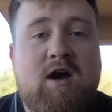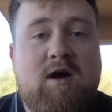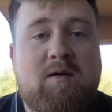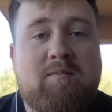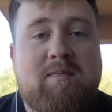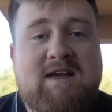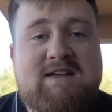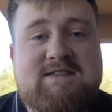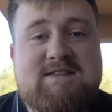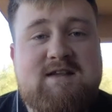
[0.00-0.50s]

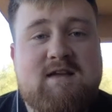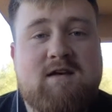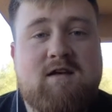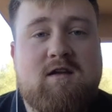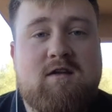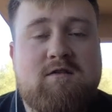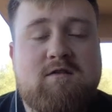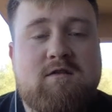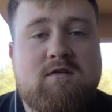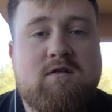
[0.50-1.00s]
based in
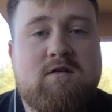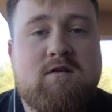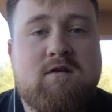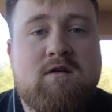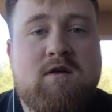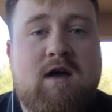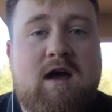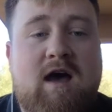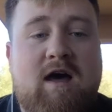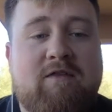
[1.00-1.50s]
London,
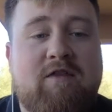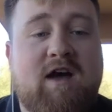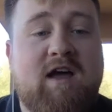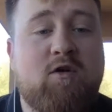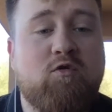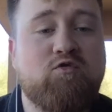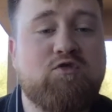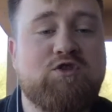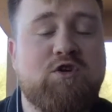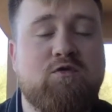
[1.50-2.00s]
and I
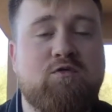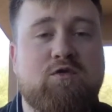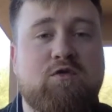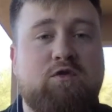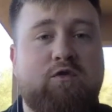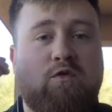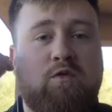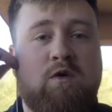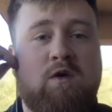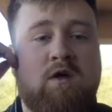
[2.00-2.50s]
also
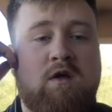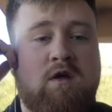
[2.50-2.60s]
do